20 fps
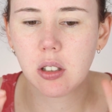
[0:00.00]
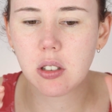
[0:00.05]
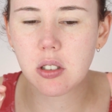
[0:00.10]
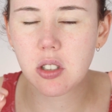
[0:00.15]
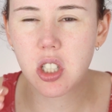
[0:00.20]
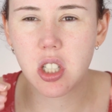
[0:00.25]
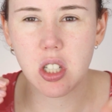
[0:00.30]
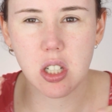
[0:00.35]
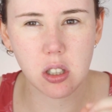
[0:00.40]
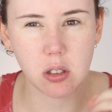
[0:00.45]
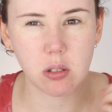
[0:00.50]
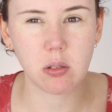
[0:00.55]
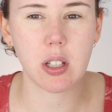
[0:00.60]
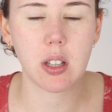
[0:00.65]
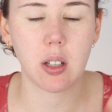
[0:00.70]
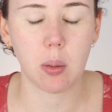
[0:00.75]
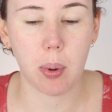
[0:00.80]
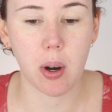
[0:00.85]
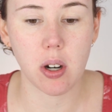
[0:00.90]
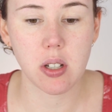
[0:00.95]
still
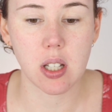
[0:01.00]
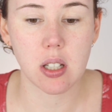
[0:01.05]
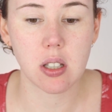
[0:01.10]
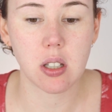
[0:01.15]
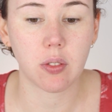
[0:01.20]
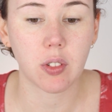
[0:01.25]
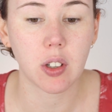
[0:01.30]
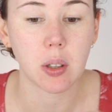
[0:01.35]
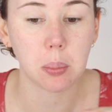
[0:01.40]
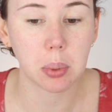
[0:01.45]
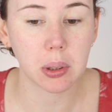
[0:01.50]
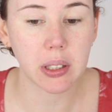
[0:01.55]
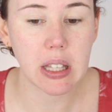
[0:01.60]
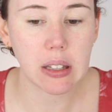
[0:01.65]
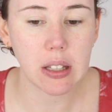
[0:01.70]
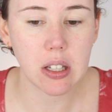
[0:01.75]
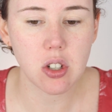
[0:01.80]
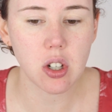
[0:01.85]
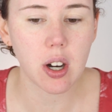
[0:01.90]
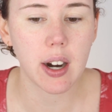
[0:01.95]
in the process of
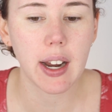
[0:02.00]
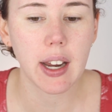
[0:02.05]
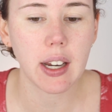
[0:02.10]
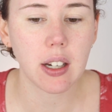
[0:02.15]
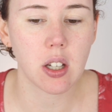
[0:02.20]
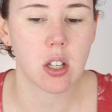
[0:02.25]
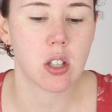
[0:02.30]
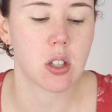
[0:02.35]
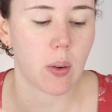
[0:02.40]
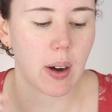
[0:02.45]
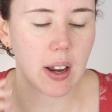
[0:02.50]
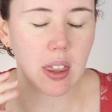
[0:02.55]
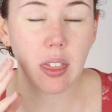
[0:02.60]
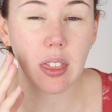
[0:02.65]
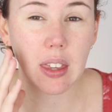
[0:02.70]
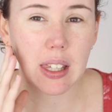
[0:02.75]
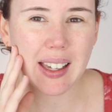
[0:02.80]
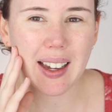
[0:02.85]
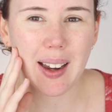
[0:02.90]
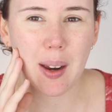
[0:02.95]
completely drying, so I
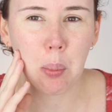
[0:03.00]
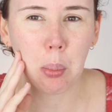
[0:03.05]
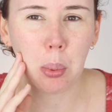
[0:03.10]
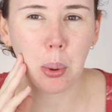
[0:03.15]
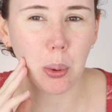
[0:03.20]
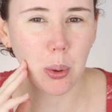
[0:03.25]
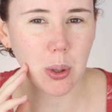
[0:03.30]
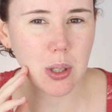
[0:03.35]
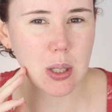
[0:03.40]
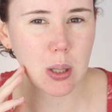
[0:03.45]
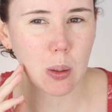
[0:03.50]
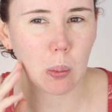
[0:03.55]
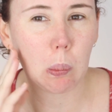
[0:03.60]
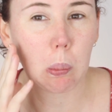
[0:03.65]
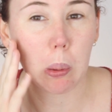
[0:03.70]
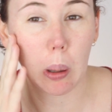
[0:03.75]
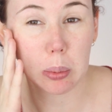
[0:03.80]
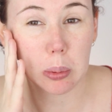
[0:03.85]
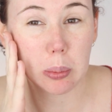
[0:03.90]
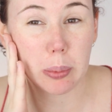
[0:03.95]
think I put
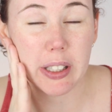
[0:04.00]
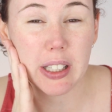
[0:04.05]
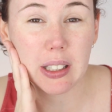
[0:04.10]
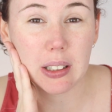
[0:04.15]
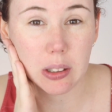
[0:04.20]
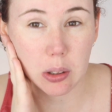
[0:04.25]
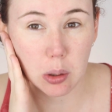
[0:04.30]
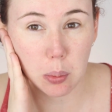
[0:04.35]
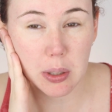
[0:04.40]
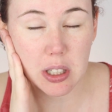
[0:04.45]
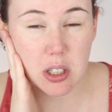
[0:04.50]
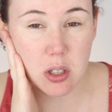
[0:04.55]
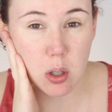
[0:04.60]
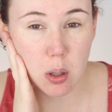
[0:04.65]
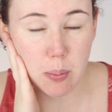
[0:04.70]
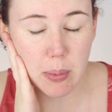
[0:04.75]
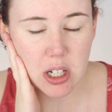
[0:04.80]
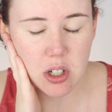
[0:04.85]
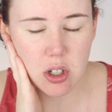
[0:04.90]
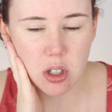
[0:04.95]
probably a little bit
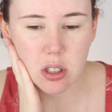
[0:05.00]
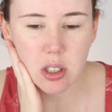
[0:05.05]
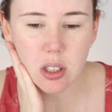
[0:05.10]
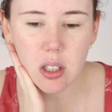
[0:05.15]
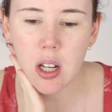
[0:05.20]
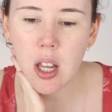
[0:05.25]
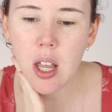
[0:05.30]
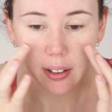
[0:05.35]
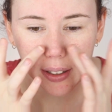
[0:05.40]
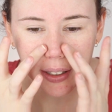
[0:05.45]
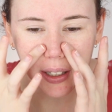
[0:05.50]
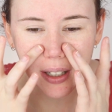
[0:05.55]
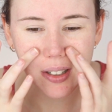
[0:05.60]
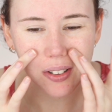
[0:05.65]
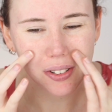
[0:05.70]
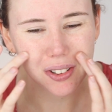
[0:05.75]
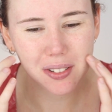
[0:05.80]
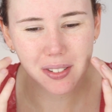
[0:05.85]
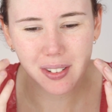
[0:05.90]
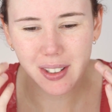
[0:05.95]
too much on. Like I
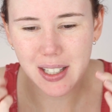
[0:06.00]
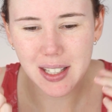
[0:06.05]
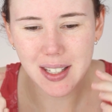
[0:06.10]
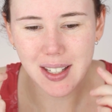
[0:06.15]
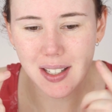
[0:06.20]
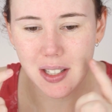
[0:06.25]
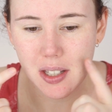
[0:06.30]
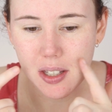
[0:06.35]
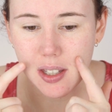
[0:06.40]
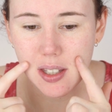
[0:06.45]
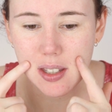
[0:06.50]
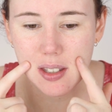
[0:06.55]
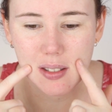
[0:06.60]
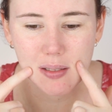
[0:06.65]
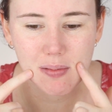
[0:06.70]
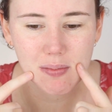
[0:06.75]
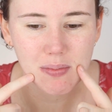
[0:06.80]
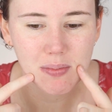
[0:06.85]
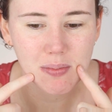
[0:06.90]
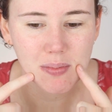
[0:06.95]
don't think it's
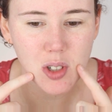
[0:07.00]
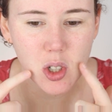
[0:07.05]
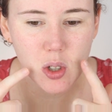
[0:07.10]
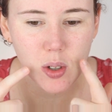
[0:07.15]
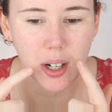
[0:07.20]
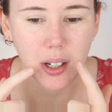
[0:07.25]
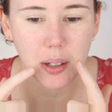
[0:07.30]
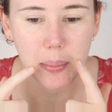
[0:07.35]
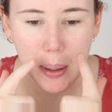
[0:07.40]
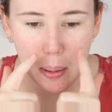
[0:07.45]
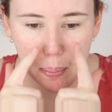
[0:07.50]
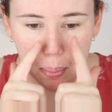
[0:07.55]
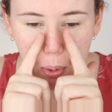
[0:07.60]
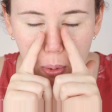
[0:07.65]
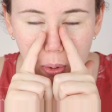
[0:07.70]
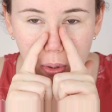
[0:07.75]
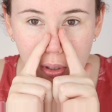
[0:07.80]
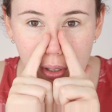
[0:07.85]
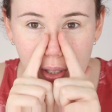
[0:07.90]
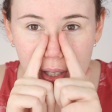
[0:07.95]
shrunk my
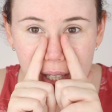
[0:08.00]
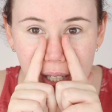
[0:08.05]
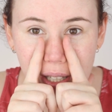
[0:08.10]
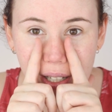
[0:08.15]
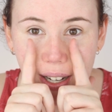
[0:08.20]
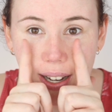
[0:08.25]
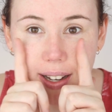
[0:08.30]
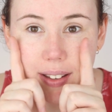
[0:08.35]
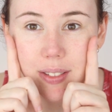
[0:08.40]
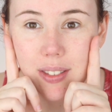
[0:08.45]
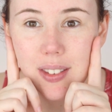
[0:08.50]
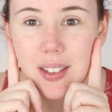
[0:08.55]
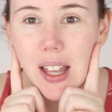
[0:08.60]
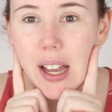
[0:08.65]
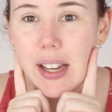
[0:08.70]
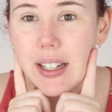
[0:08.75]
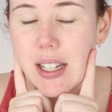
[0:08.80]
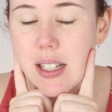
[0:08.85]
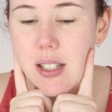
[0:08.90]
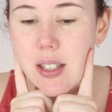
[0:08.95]
pores.
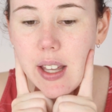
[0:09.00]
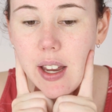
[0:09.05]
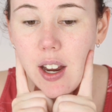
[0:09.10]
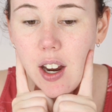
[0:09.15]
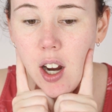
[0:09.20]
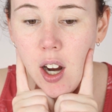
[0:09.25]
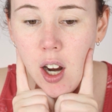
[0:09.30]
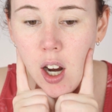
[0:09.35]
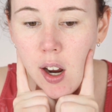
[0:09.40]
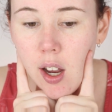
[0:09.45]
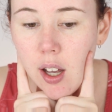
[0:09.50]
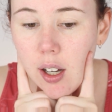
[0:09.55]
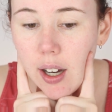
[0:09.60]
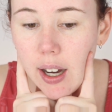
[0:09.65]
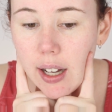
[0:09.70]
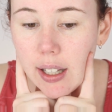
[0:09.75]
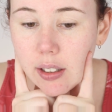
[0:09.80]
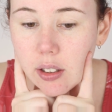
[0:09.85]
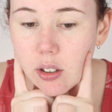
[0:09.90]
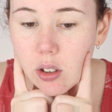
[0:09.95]
I guess they're
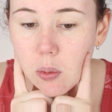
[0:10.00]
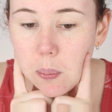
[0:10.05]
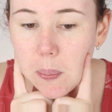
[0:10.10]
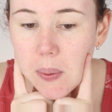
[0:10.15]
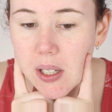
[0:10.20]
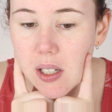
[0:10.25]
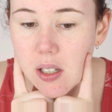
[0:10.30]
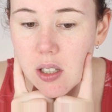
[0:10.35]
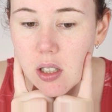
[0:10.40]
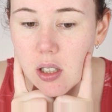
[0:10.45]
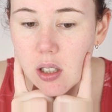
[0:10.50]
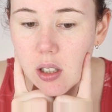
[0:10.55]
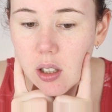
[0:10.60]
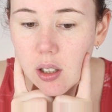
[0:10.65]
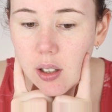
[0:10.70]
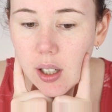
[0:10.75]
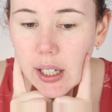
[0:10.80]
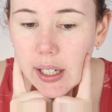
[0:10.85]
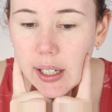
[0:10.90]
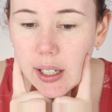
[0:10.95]
a little bit
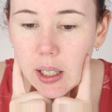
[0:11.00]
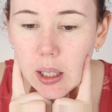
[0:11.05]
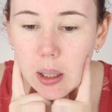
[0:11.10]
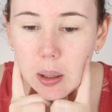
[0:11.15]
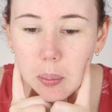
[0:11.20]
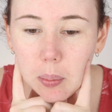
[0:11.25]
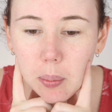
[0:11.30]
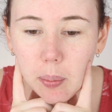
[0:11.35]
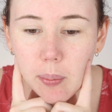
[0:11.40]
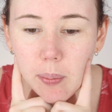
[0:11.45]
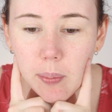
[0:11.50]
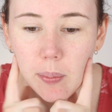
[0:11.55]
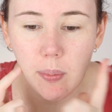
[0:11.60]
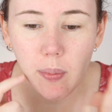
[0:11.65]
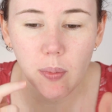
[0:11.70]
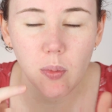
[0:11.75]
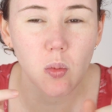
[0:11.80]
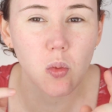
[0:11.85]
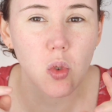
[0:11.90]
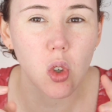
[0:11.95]

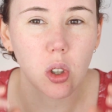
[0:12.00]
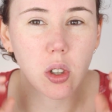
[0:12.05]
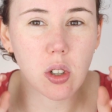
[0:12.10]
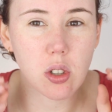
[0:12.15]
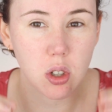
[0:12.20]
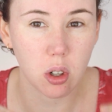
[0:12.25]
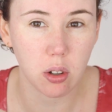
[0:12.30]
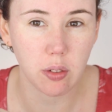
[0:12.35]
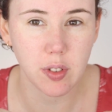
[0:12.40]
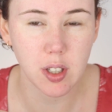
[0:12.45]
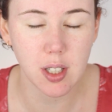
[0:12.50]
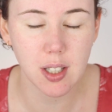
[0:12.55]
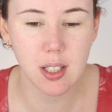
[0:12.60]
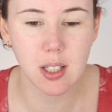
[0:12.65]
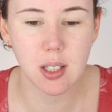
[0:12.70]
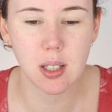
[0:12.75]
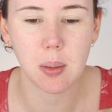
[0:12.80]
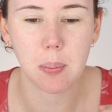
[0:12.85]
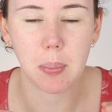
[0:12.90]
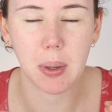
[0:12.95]
not as
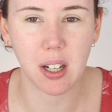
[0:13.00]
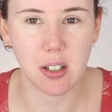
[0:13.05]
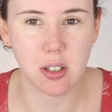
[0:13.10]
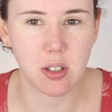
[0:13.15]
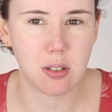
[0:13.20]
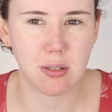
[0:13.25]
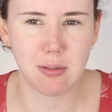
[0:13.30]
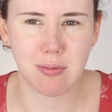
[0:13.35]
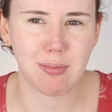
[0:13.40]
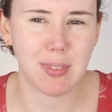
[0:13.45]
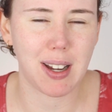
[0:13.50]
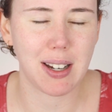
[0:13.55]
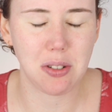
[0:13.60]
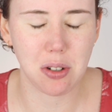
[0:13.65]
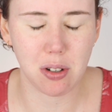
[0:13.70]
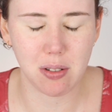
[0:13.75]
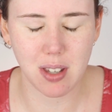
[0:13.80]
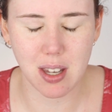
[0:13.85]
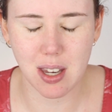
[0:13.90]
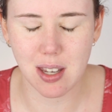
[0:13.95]
obvious, but I
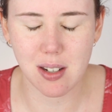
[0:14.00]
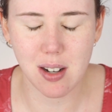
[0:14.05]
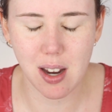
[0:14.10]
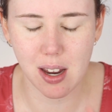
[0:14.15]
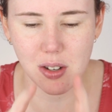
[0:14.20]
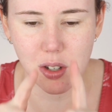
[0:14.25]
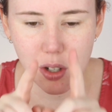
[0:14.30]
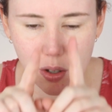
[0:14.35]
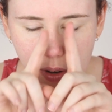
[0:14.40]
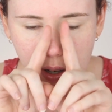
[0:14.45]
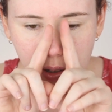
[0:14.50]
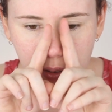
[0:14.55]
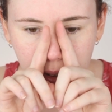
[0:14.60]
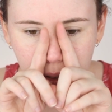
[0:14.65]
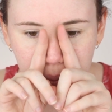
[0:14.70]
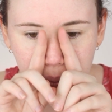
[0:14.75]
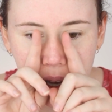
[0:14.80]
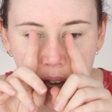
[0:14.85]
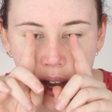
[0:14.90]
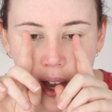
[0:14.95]
don't think it has shrunk
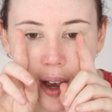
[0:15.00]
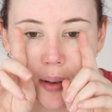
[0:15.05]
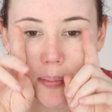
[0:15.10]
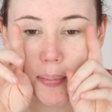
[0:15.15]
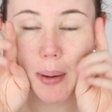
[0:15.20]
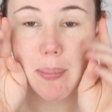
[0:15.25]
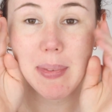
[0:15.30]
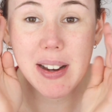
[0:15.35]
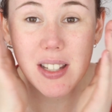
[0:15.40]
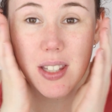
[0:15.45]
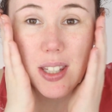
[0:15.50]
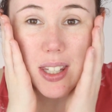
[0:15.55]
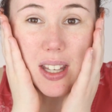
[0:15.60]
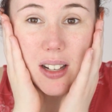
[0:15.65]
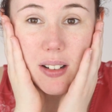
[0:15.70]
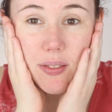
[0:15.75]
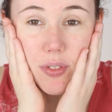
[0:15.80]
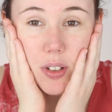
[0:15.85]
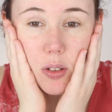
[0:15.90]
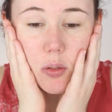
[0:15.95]
them, but my
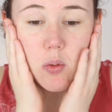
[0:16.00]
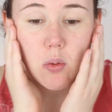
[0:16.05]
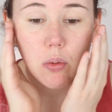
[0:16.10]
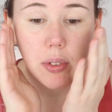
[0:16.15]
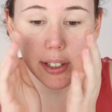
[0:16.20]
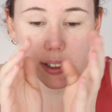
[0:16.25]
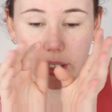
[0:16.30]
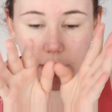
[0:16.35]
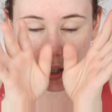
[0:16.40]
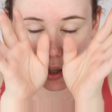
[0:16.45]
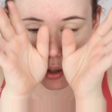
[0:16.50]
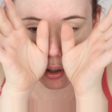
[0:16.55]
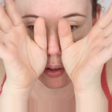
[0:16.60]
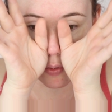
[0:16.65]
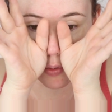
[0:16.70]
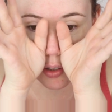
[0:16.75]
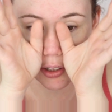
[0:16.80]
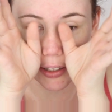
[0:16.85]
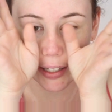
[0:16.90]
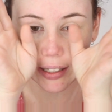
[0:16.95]
skin feels really
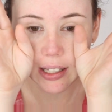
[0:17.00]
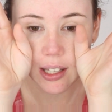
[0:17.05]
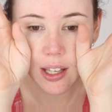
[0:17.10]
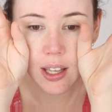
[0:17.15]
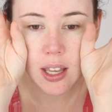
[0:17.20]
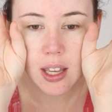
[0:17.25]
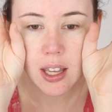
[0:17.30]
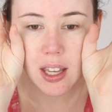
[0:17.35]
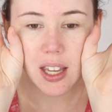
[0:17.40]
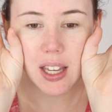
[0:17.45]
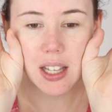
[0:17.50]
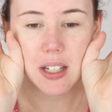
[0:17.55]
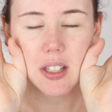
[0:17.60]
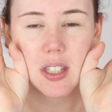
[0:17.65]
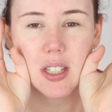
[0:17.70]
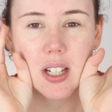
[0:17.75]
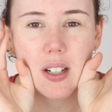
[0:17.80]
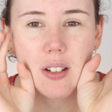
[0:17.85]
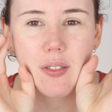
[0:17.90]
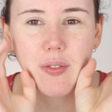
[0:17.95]
soft. Like
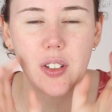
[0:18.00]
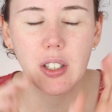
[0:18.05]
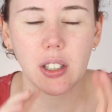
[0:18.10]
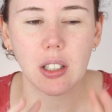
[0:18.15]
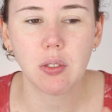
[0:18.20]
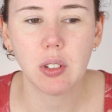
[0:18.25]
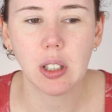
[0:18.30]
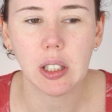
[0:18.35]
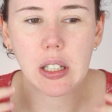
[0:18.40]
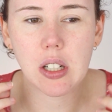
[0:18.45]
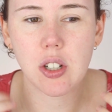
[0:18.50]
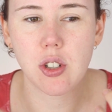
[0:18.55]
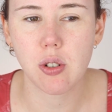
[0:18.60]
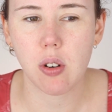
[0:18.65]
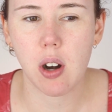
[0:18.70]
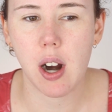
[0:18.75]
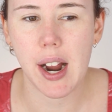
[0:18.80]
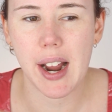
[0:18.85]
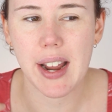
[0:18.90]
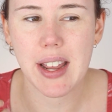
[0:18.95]
instead of feeling really
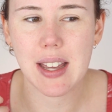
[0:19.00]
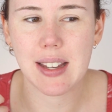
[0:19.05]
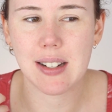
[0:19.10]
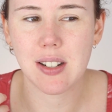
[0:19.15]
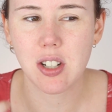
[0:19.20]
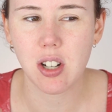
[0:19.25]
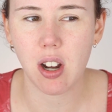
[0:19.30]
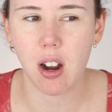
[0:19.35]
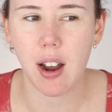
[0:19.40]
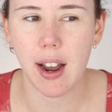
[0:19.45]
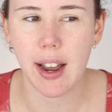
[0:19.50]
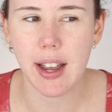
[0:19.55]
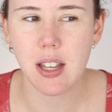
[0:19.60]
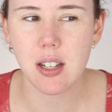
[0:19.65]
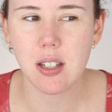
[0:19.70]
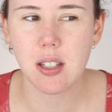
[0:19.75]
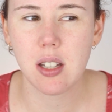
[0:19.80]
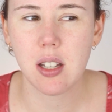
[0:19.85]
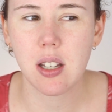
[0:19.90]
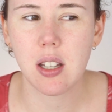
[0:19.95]
dry and
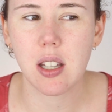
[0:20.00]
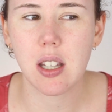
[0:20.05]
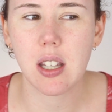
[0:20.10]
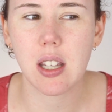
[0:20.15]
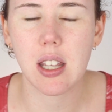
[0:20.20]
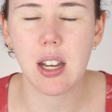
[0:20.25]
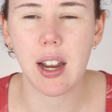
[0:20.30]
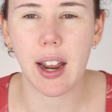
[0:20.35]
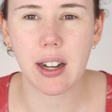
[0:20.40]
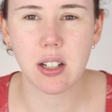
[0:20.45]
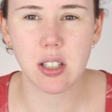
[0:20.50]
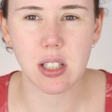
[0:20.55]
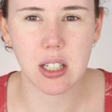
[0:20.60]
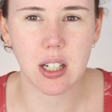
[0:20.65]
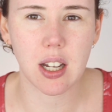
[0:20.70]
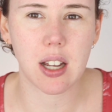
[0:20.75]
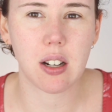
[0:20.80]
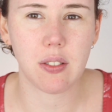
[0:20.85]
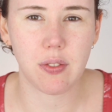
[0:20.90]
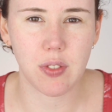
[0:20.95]
tight, it actually
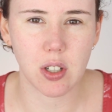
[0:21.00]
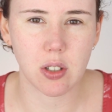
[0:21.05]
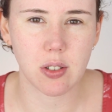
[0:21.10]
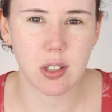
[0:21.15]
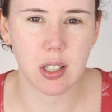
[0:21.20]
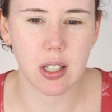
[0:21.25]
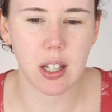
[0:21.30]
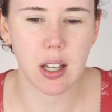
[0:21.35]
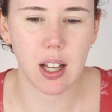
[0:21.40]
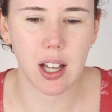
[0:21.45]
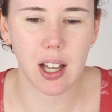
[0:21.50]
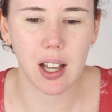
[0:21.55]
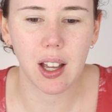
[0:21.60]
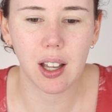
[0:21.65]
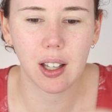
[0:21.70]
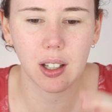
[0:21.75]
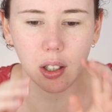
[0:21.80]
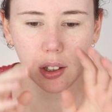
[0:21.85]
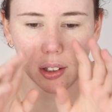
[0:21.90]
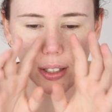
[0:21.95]
kind of feels
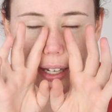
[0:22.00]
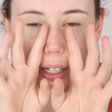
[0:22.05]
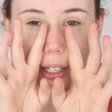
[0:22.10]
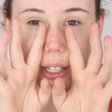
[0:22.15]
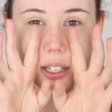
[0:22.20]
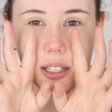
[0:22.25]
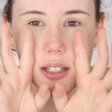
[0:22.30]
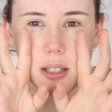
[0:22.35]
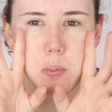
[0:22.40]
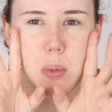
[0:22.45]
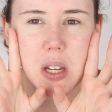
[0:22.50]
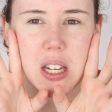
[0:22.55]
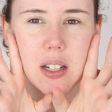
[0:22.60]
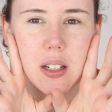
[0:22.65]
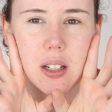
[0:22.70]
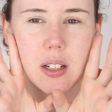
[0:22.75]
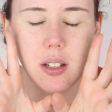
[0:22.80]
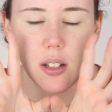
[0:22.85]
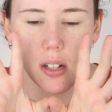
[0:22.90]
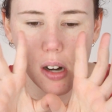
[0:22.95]
like it's
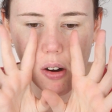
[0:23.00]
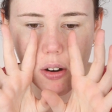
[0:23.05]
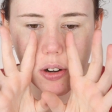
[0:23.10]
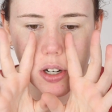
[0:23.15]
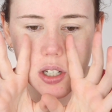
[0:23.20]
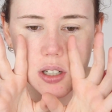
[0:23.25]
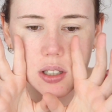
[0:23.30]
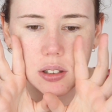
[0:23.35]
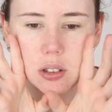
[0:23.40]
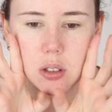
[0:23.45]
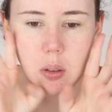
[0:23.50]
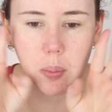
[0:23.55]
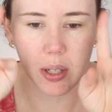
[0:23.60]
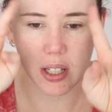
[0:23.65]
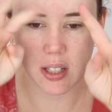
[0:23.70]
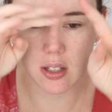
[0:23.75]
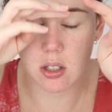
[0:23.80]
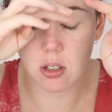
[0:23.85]
been nourished a little bit.